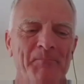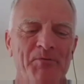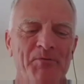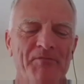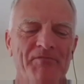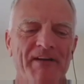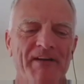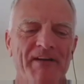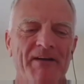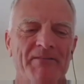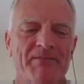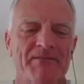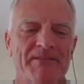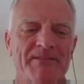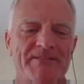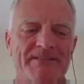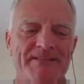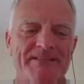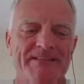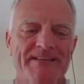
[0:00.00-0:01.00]

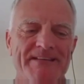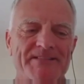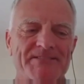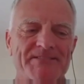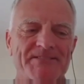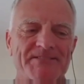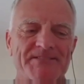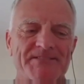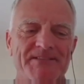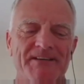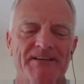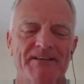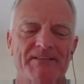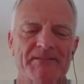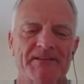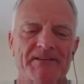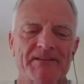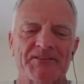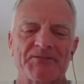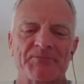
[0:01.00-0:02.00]
profoundness
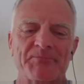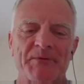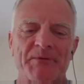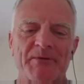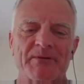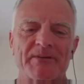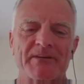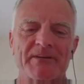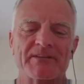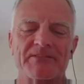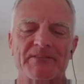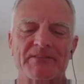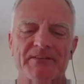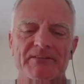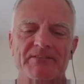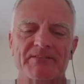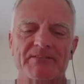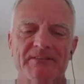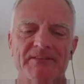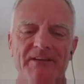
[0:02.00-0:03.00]
of the experience
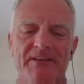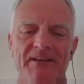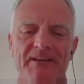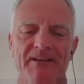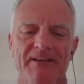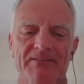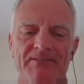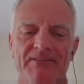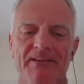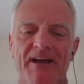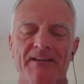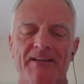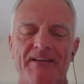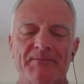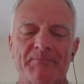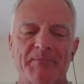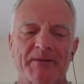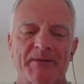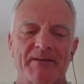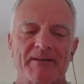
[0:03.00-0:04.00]
is not to
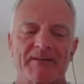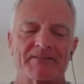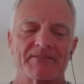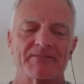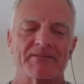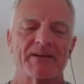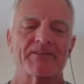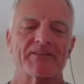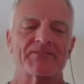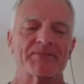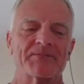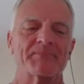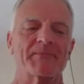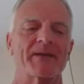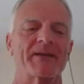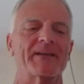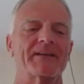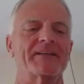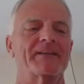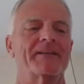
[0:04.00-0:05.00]
be
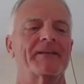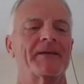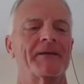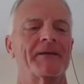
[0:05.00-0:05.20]
underestimated.